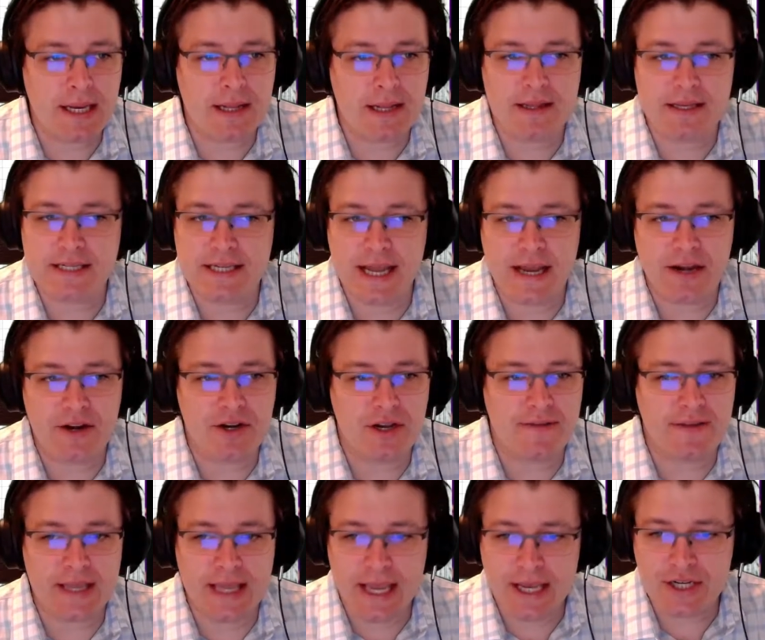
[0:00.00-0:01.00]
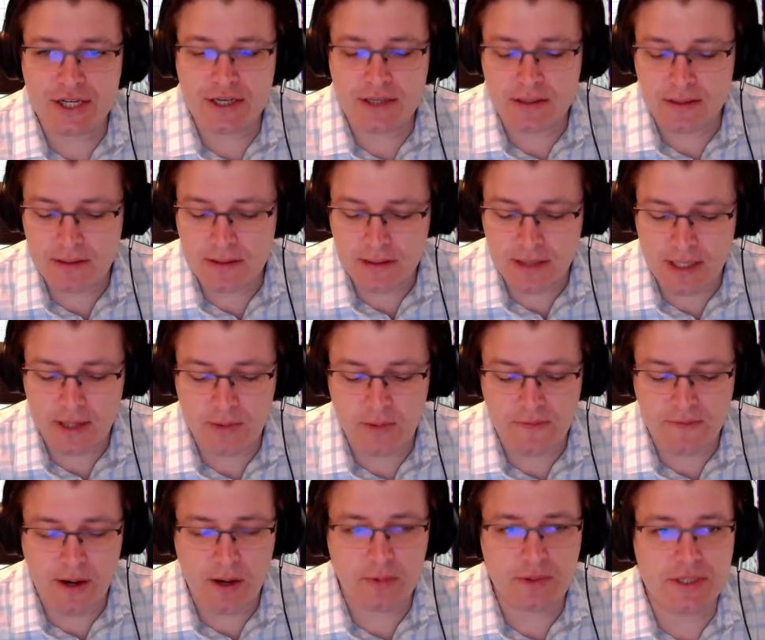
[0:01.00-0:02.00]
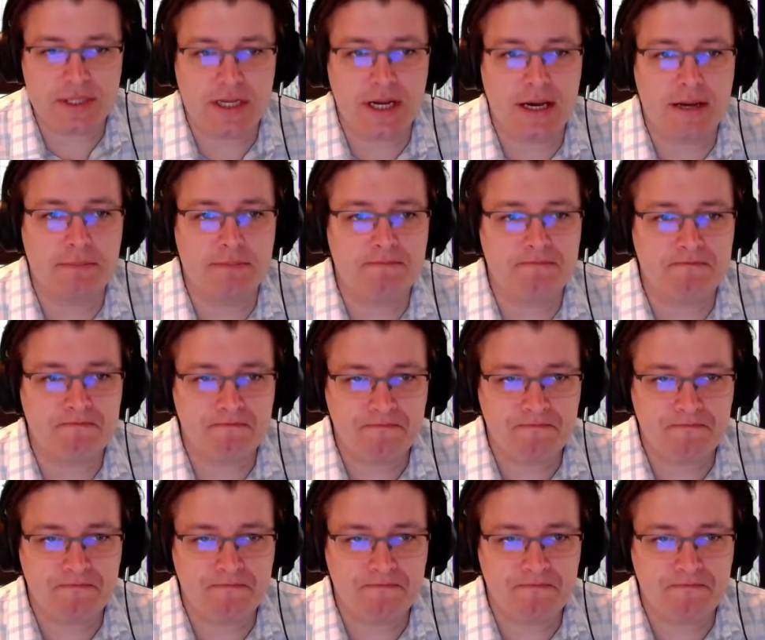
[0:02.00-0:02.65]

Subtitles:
and the standard deviation like we've always done,